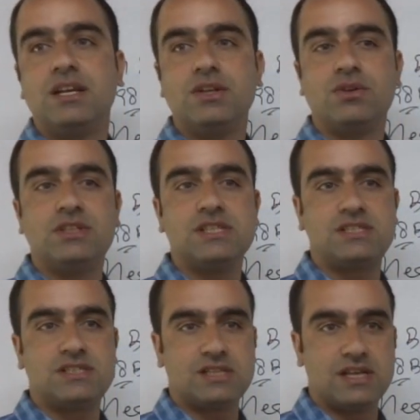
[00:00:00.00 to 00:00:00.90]

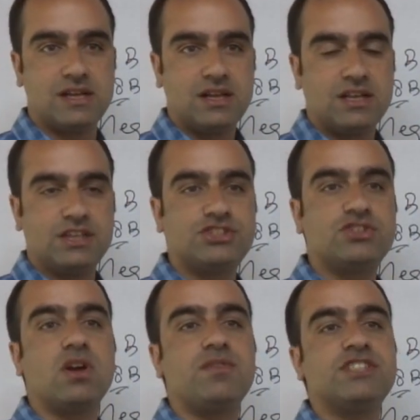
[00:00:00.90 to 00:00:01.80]
This
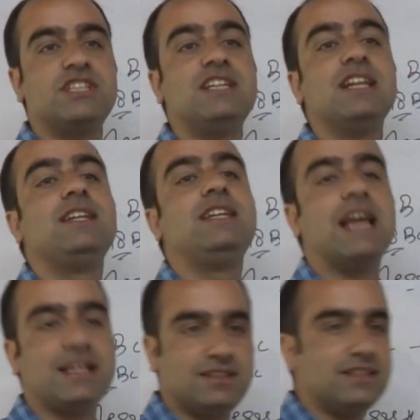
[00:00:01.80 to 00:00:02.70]
starvation till
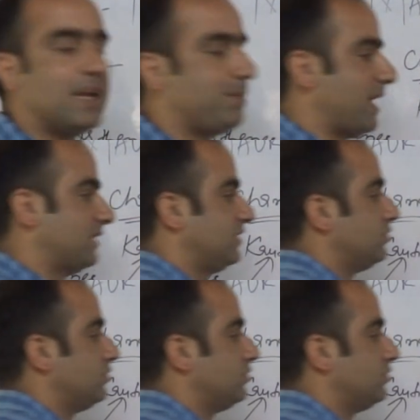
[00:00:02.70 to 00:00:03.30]
death. That practice